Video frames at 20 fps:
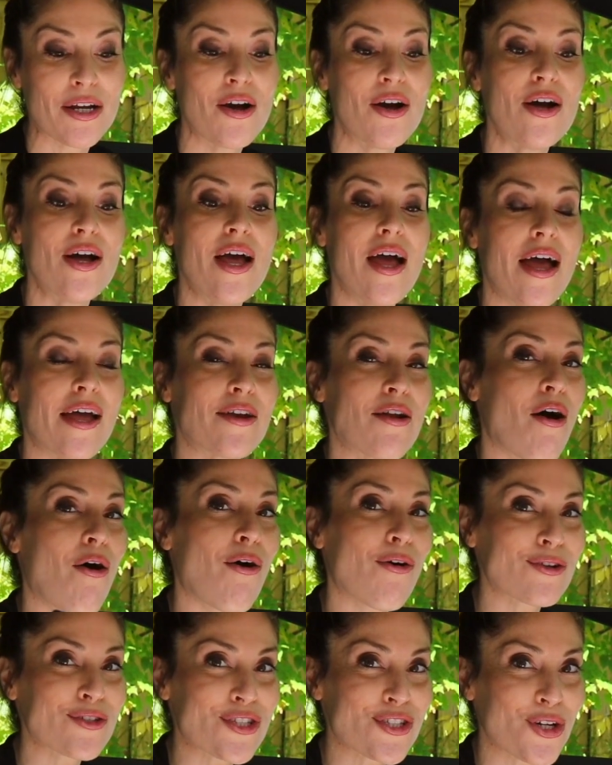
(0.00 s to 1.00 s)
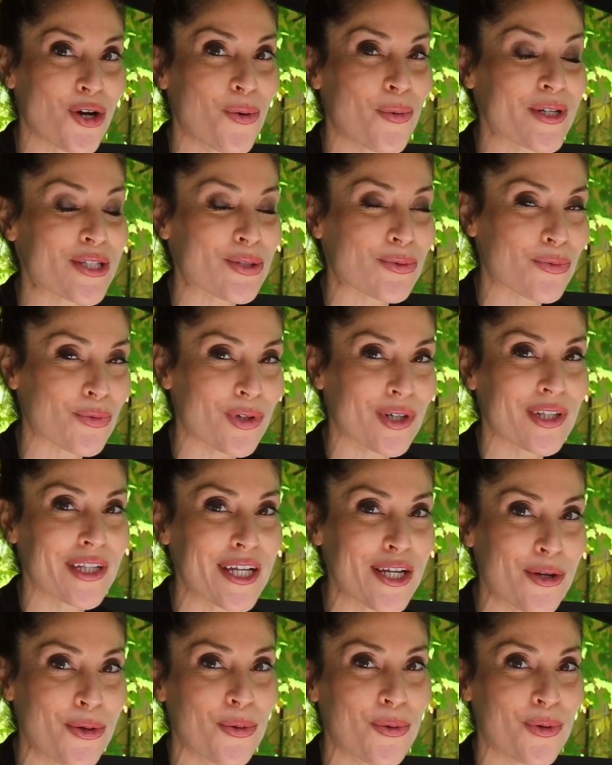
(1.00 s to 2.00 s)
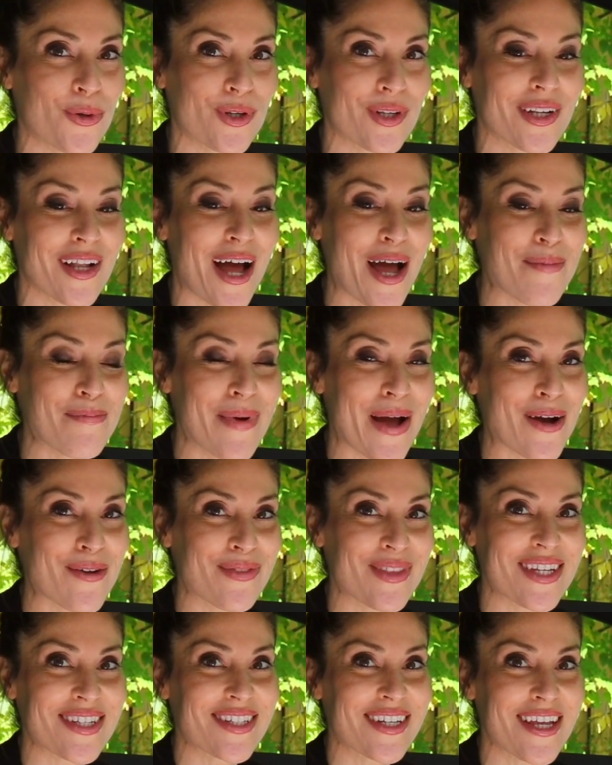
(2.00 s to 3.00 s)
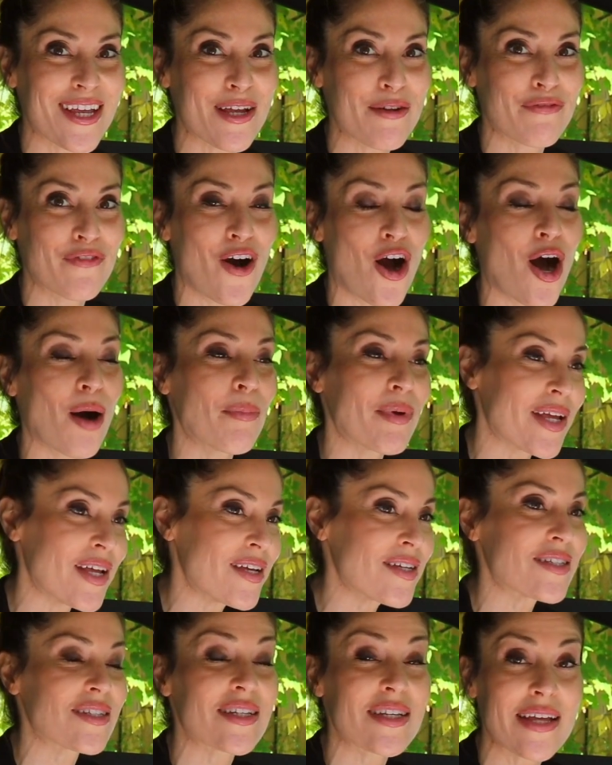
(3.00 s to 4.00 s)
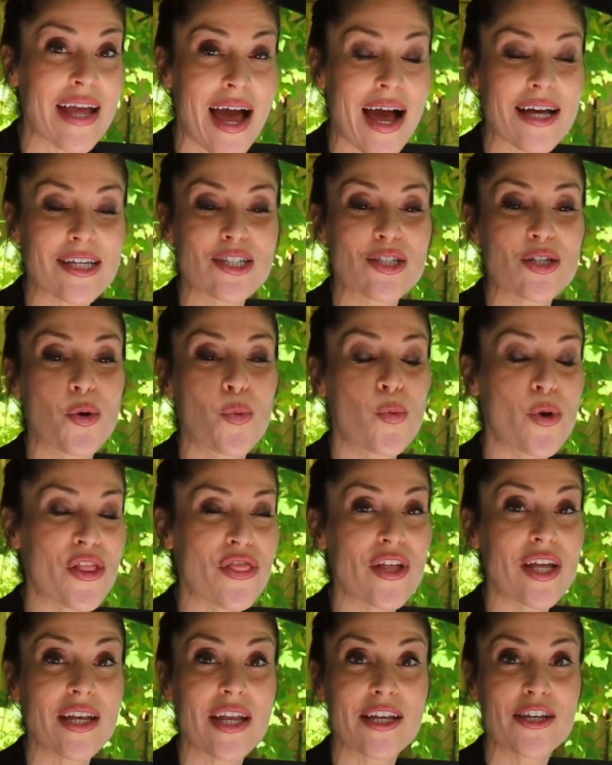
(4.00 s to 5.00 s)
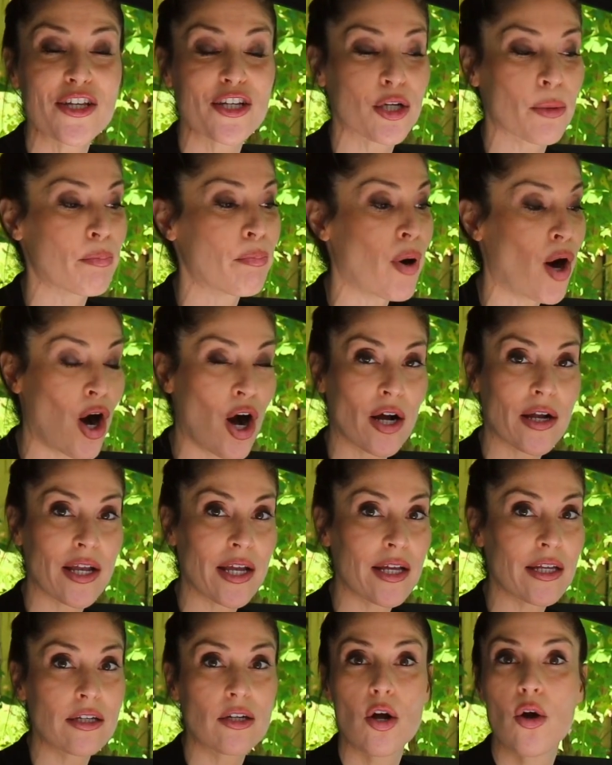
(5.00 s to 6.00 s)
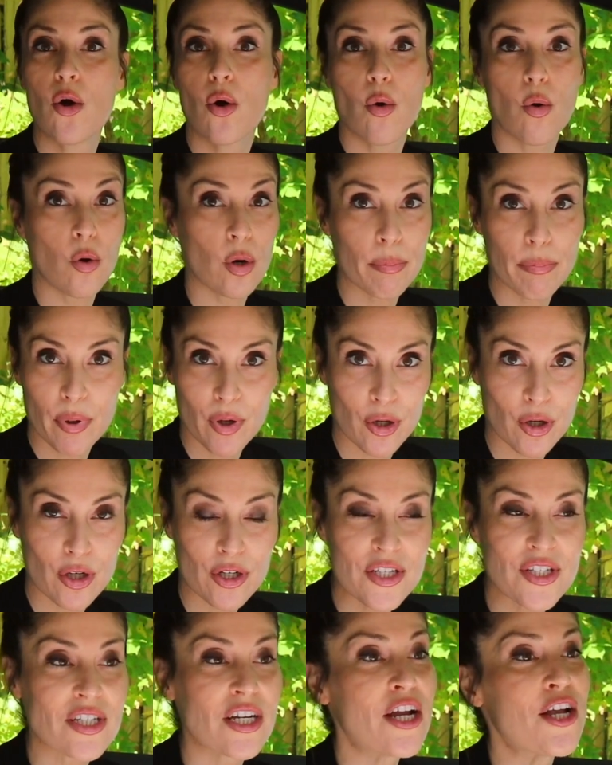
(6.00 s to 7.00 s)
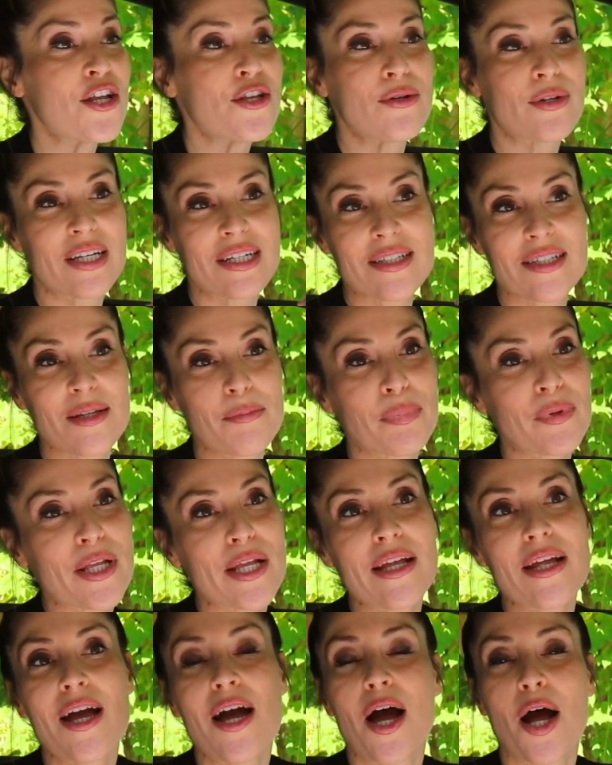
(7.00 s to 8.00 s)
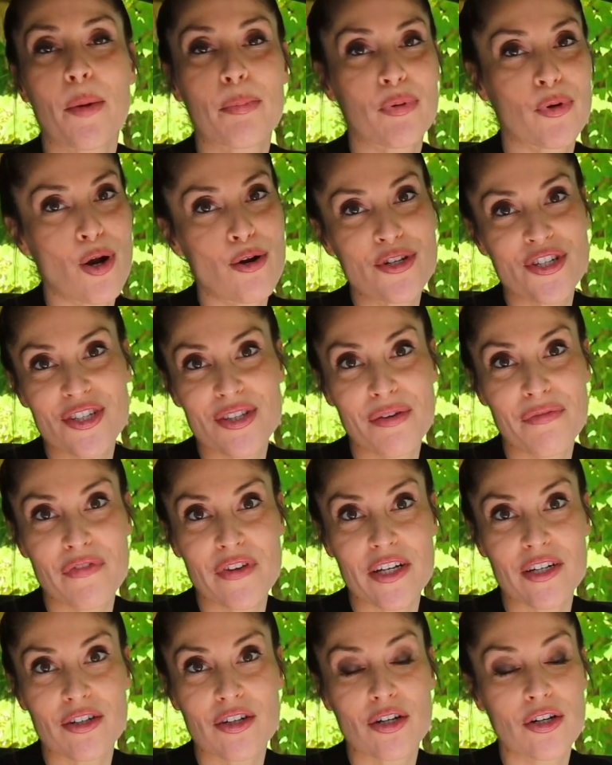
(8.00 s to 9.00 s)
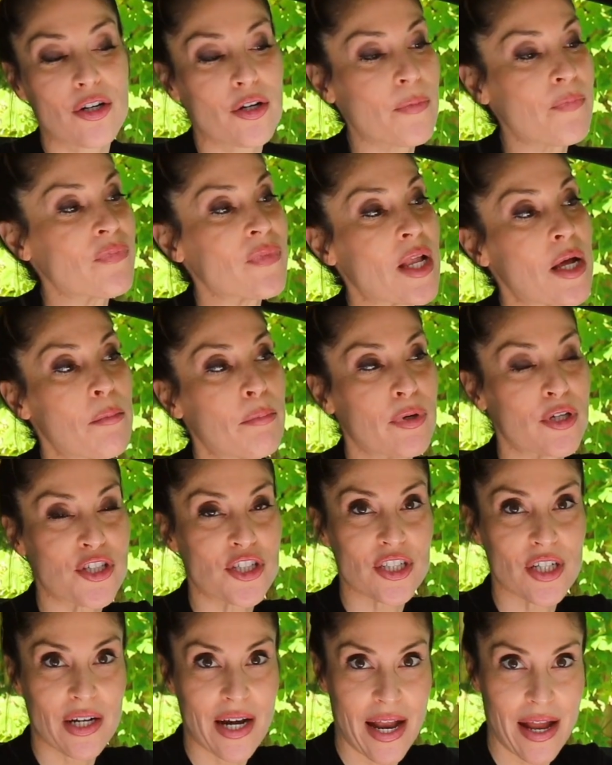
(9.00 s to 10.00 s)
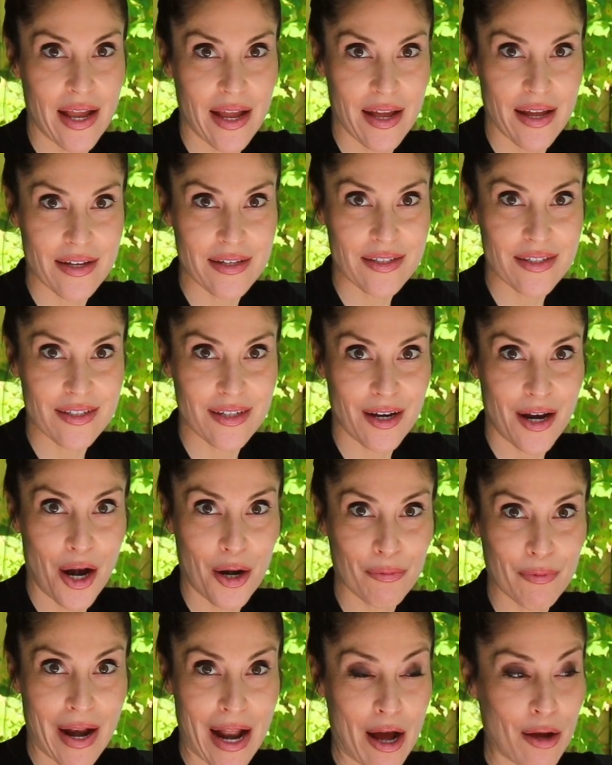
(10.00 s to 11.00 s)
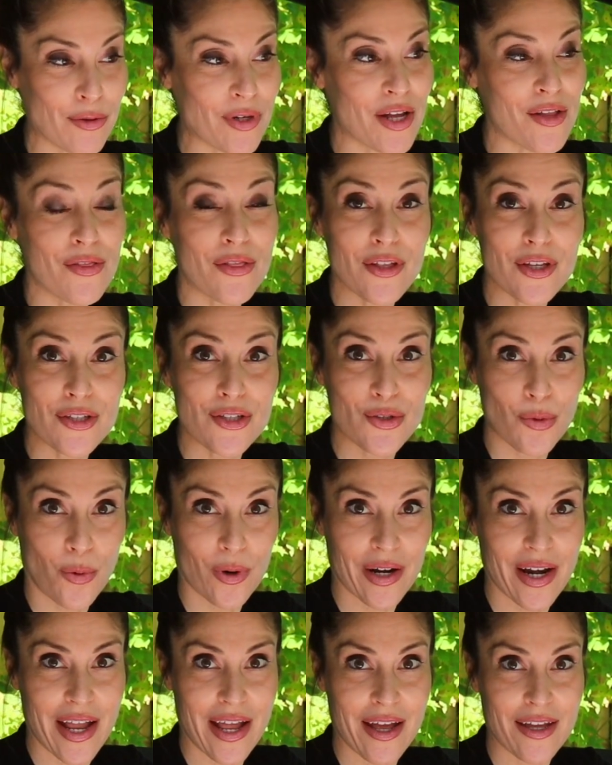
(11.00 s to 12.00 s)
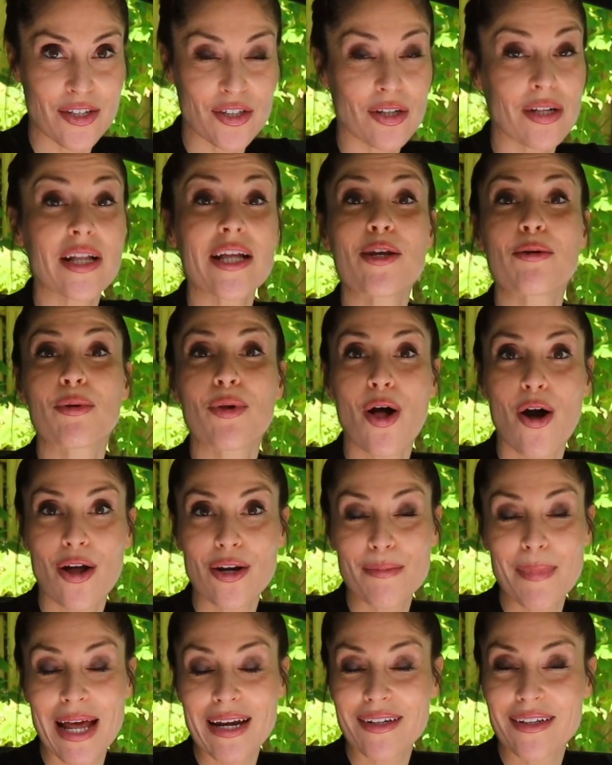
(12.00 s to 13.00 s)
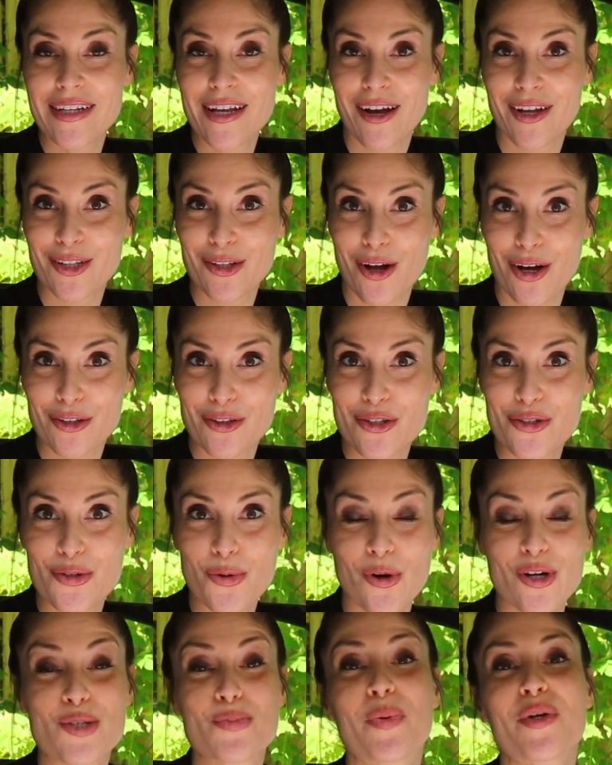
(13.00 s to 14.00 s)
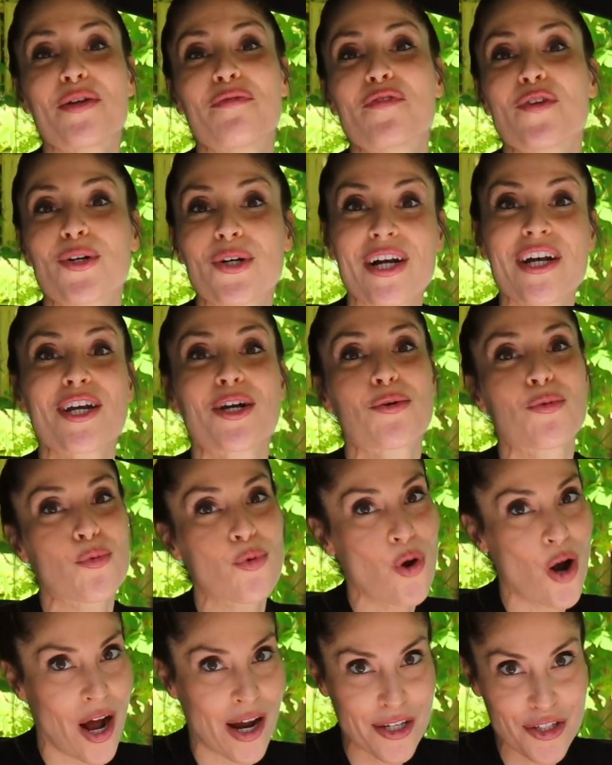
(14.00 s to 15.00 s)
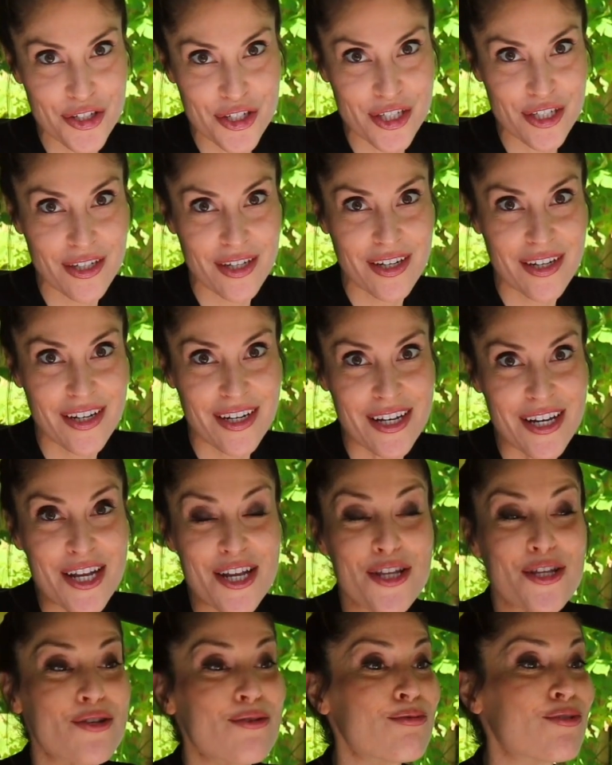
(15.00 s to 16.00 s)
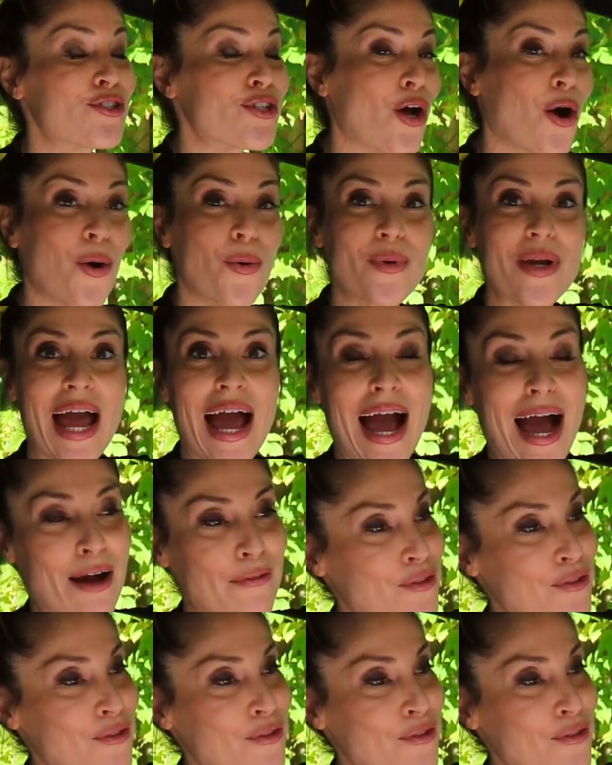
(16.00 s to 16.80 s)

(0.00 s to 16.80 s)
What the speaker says: And also, what's really cool about this key fob is, yes, with it in your pocket or purse, you can simply approach the vehicle, put your hand around the door handle, and it will automatically unlock the doors. But if you're in a rush, you don't have